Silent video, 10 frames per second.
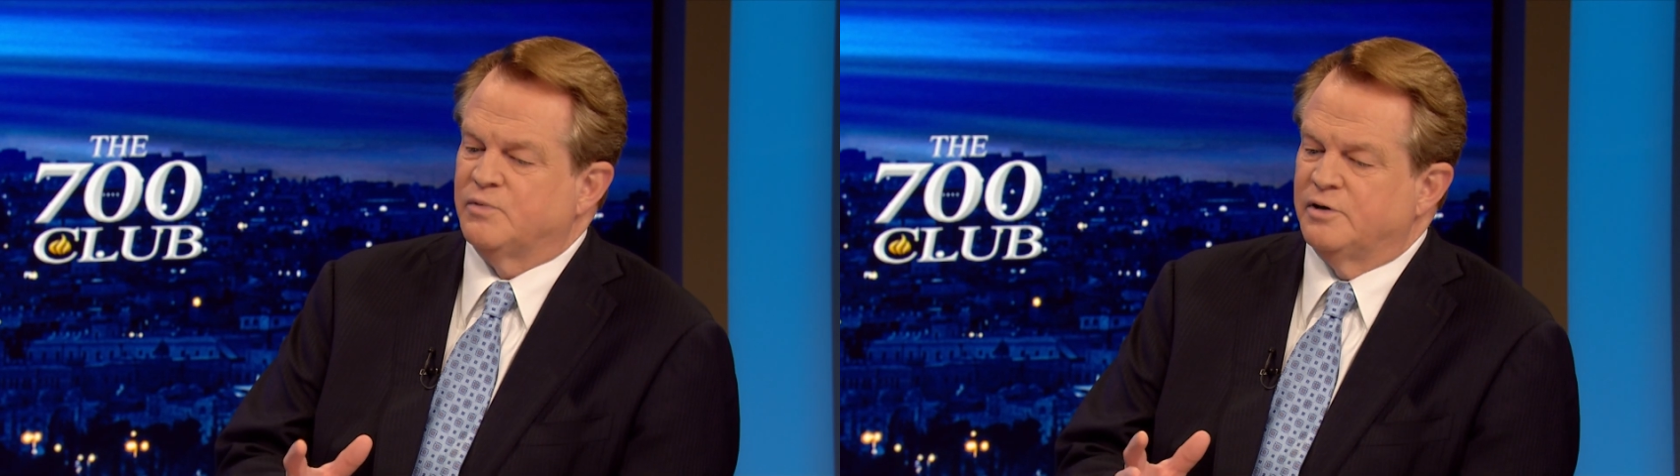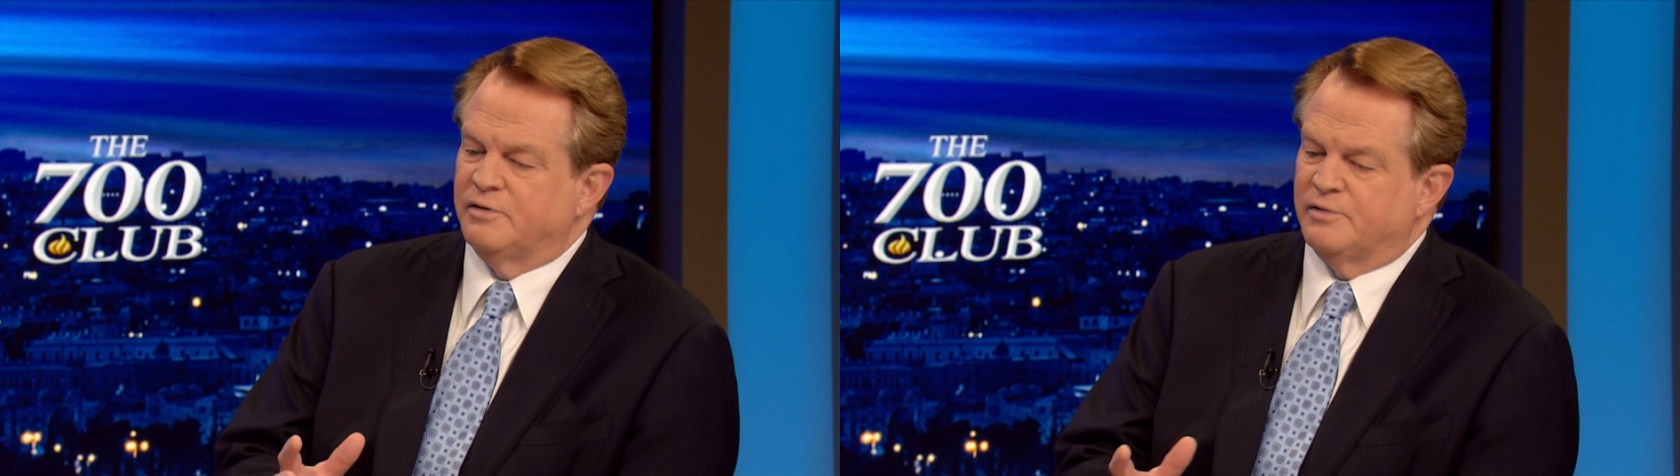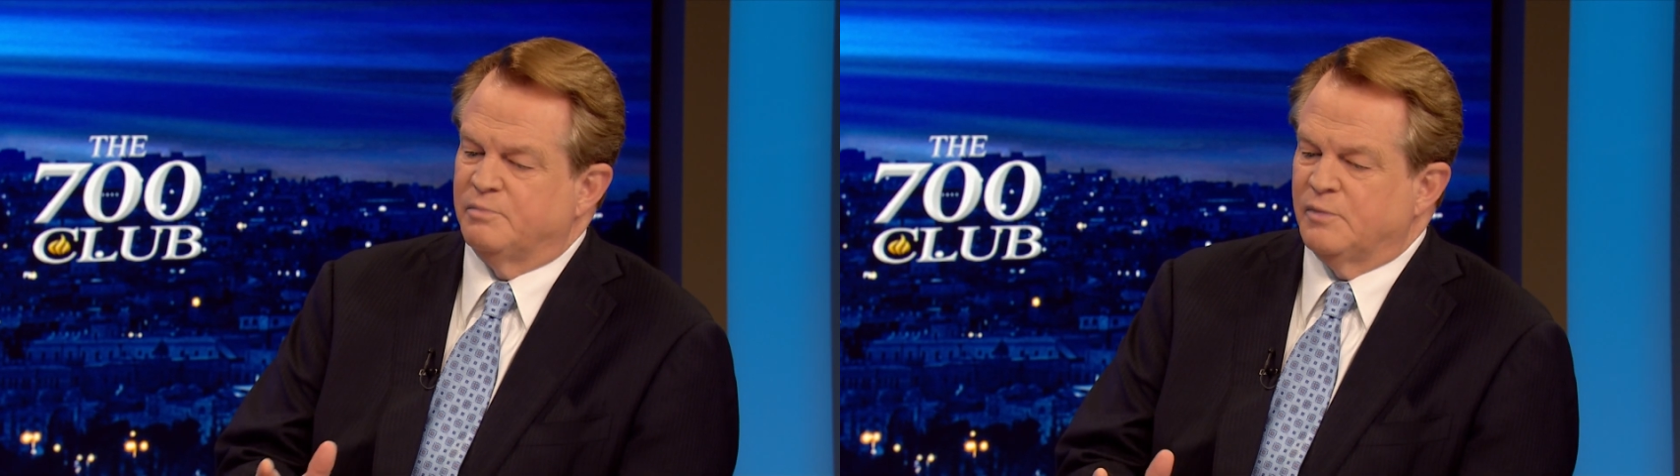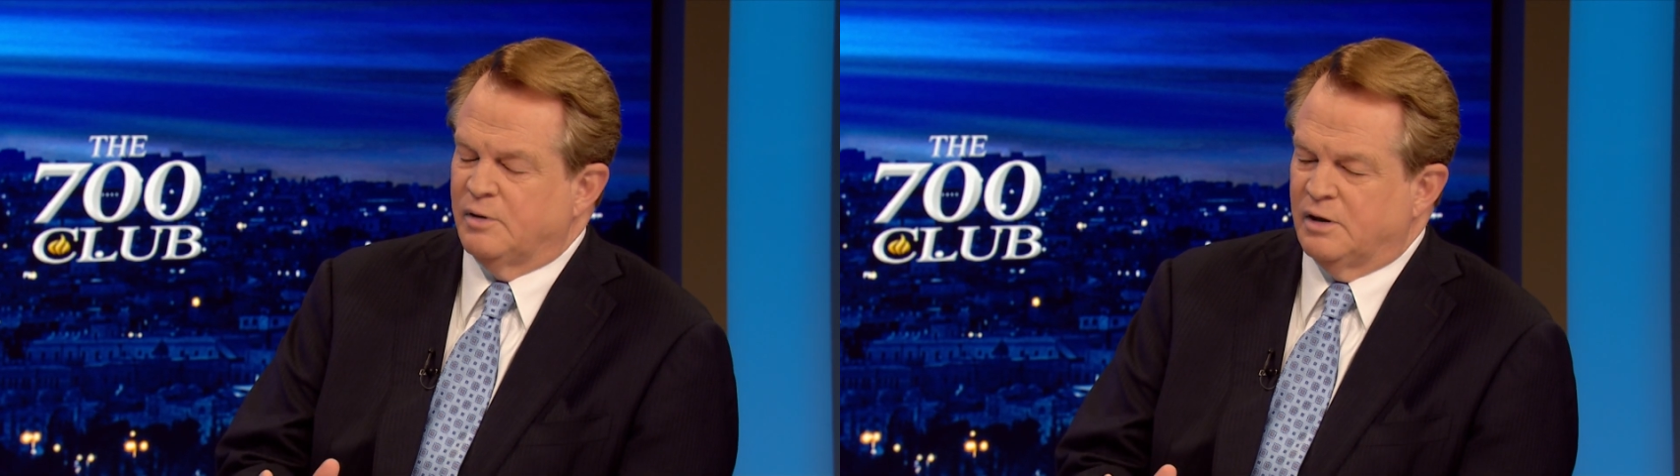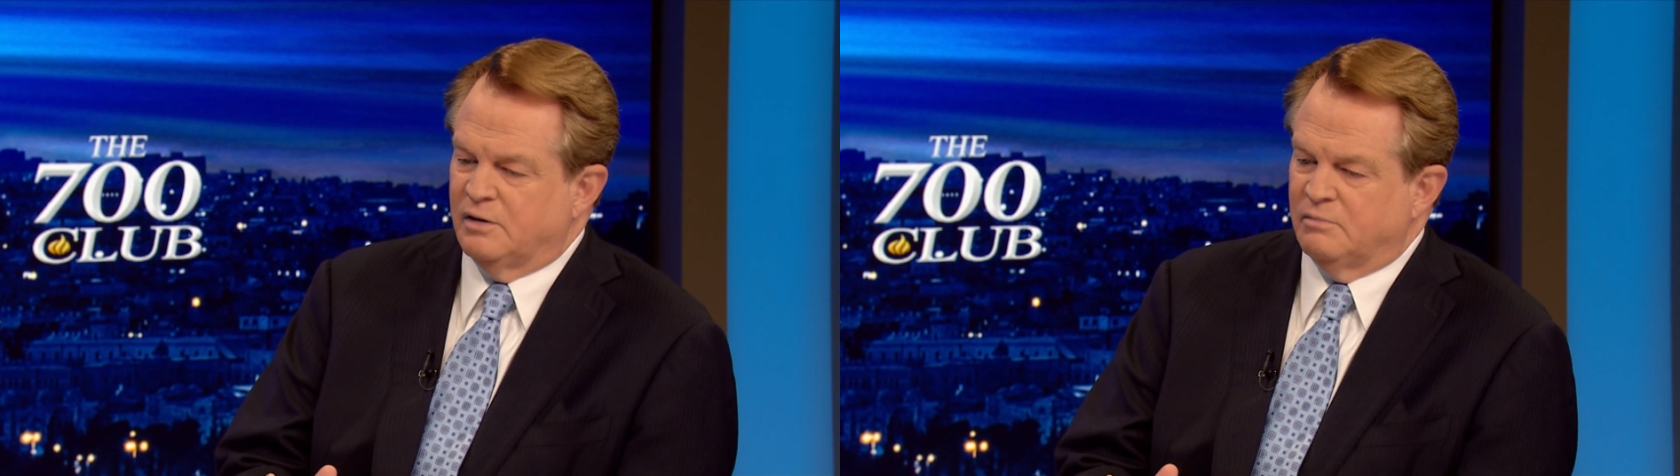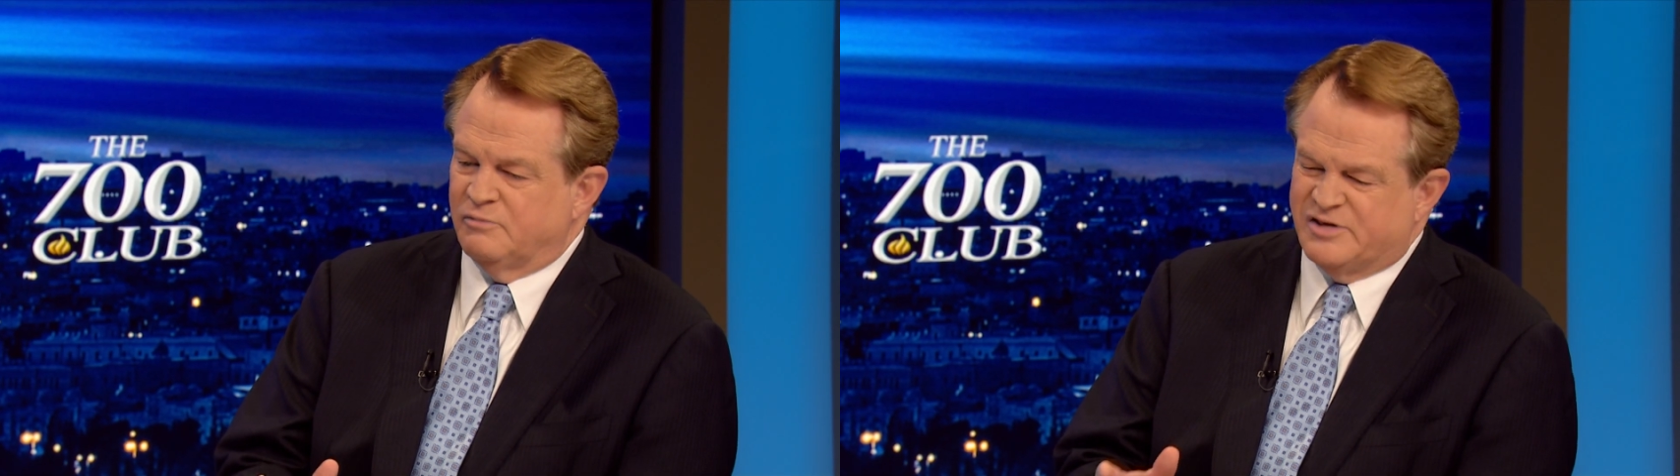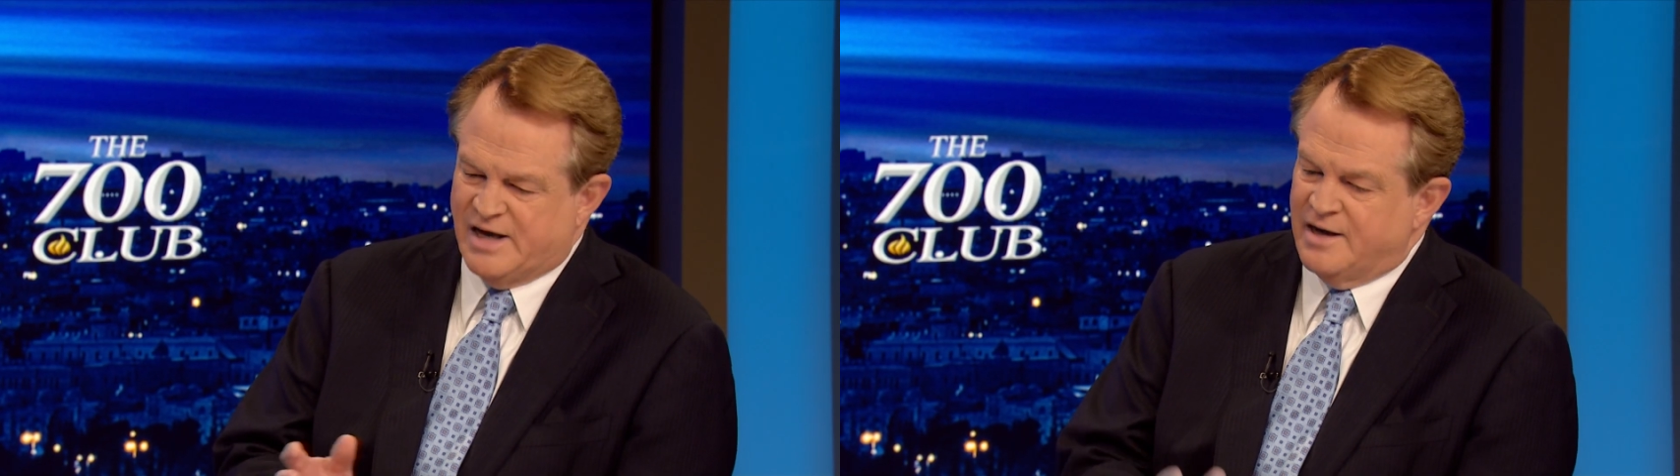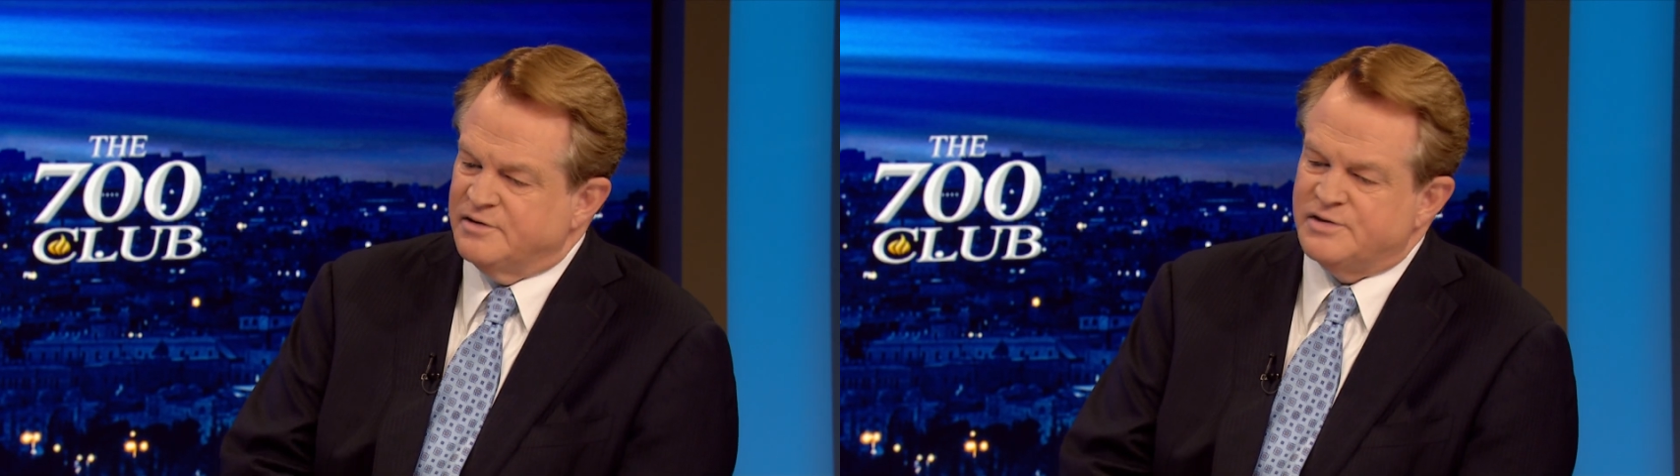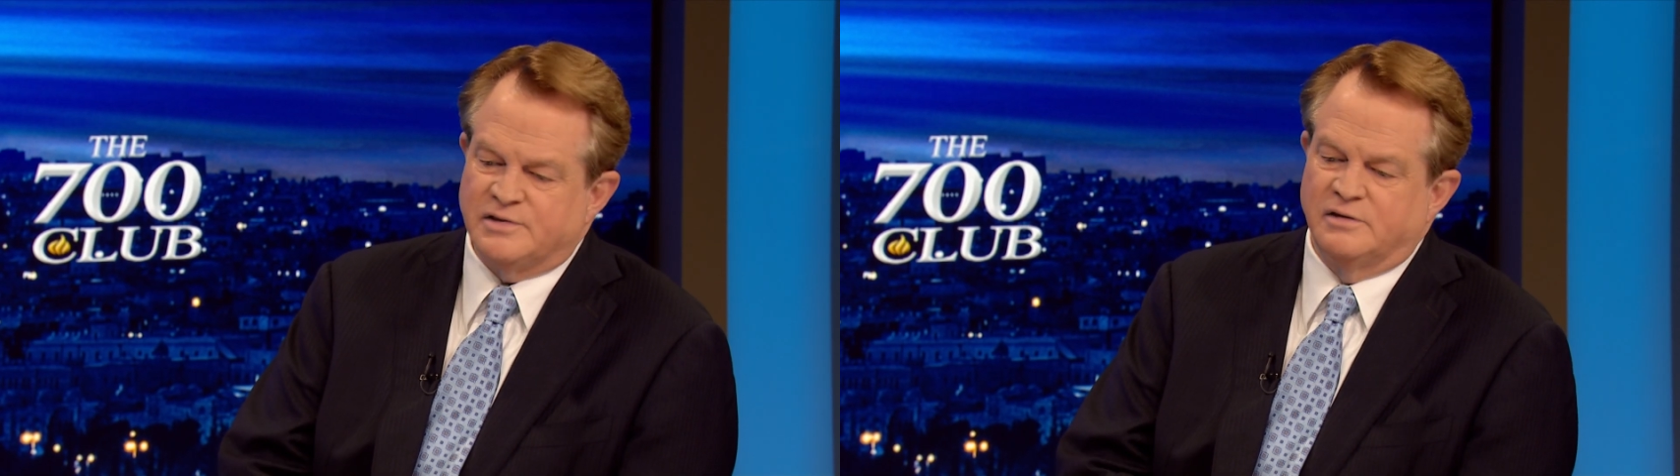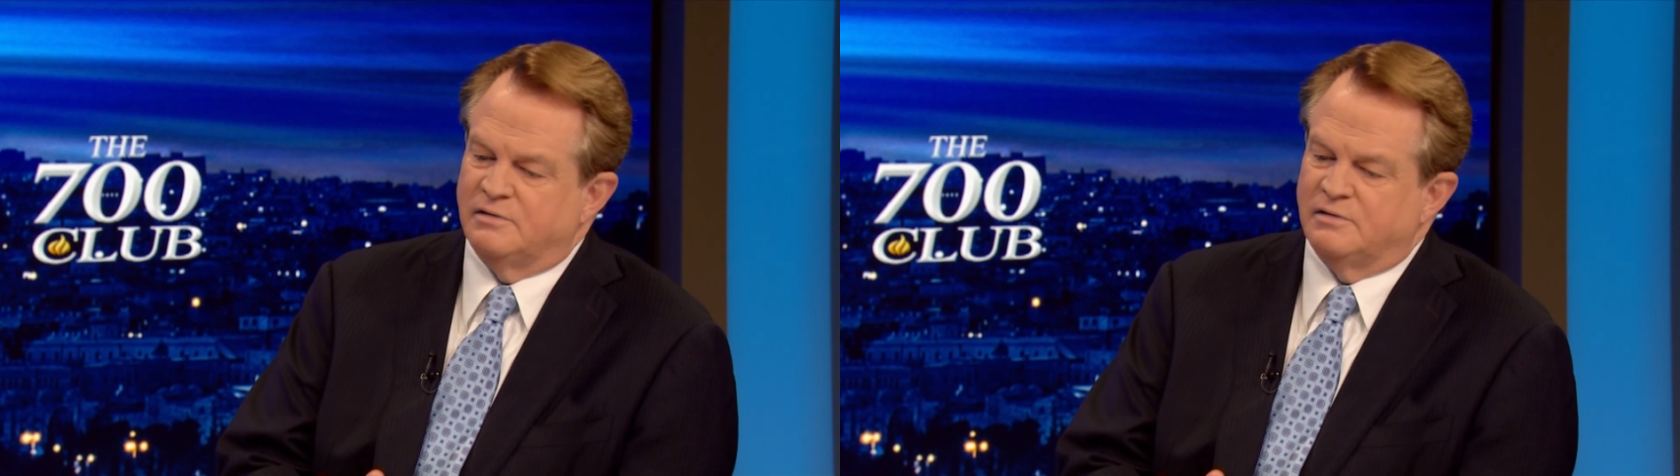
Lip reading: with tents